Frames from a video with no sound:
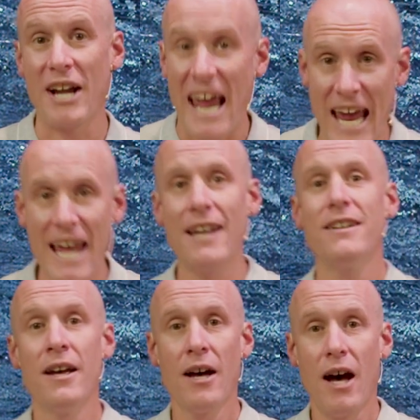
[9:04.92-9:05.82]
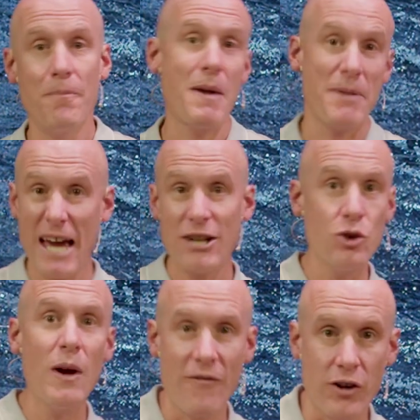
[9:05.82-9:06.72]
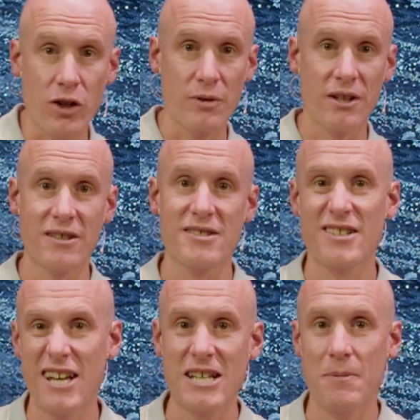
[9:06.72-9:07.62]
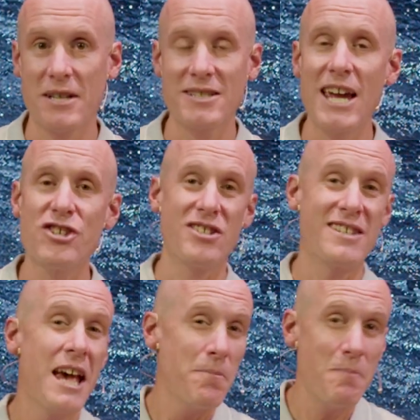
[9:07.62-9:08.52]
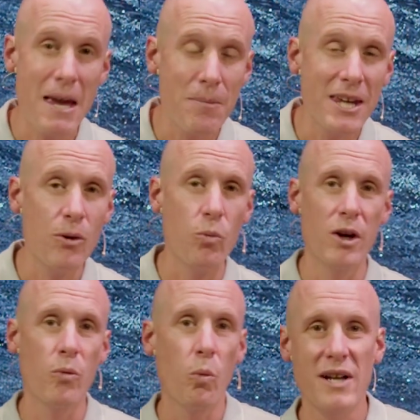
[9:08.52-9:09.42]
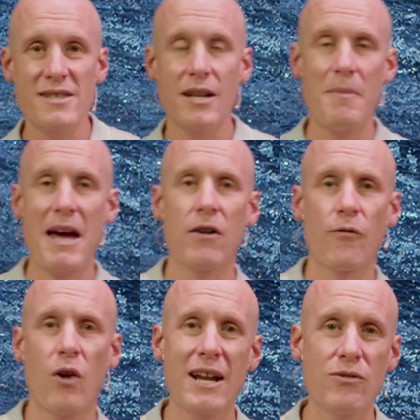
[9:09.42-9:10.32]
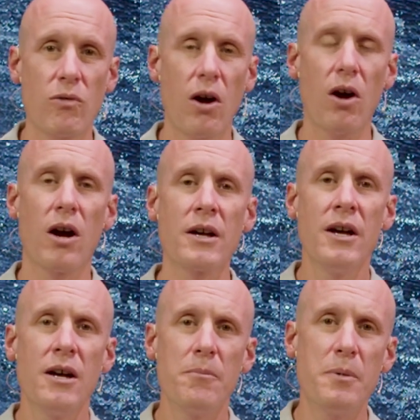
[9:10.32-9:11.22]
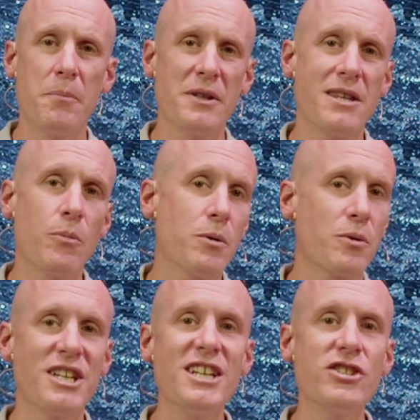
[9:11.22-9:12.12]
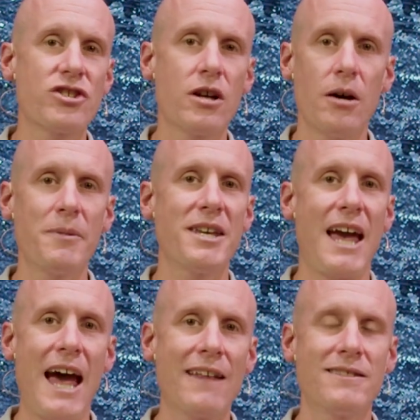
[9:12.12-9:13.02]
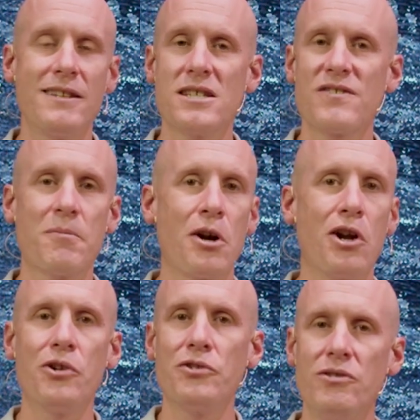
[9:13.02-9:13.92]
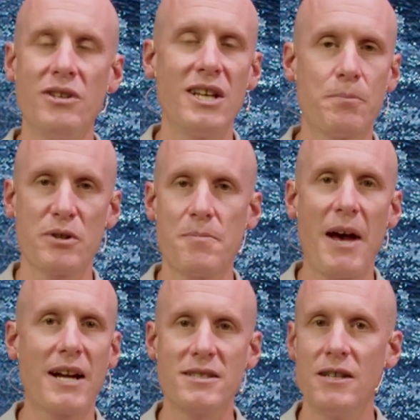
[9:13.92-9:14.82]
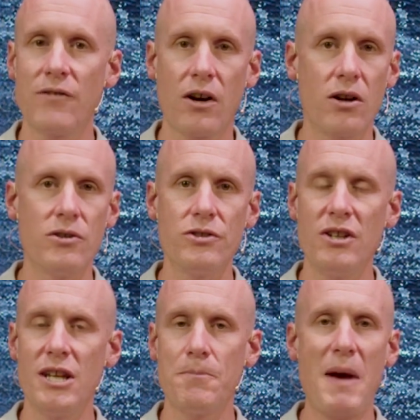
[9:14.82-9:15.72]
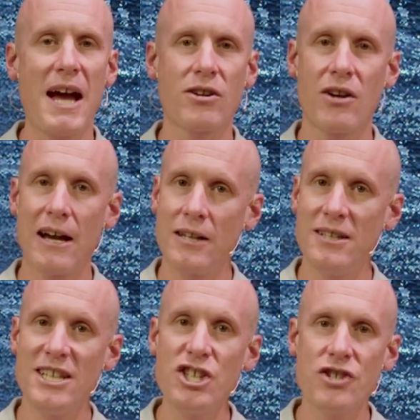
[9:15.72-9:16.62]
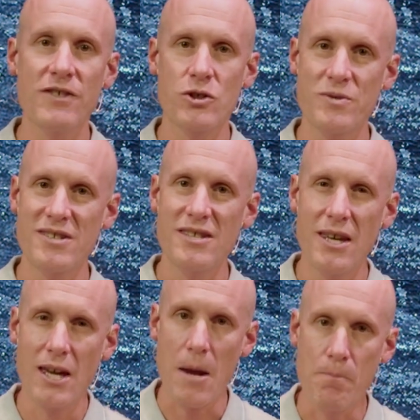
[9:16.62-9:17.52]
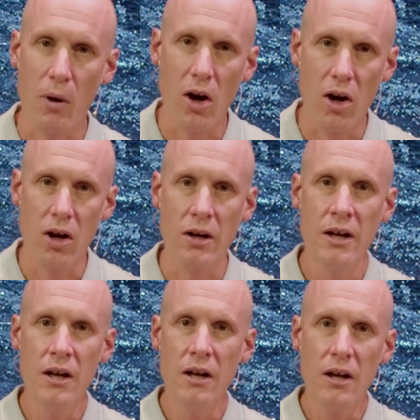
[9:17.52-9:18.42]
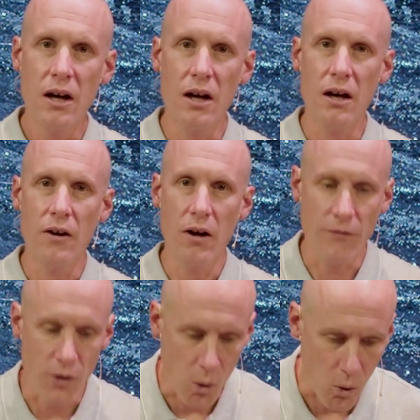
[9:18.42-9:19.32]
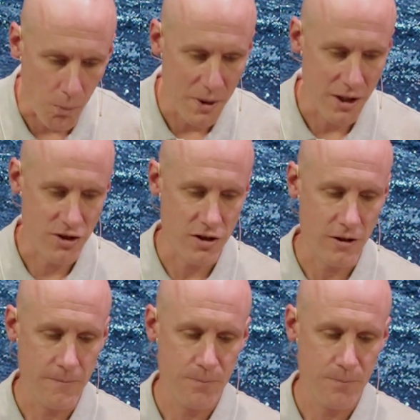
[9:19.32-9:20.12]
and uh, maybe I do have unrealistic expectations. Maybe it, it wasn't a matter of right and wrong, but, but that we were each coming at this from our own unique perspective, our own unique background, and each of us was seeing a part uh, uh of the whole picture.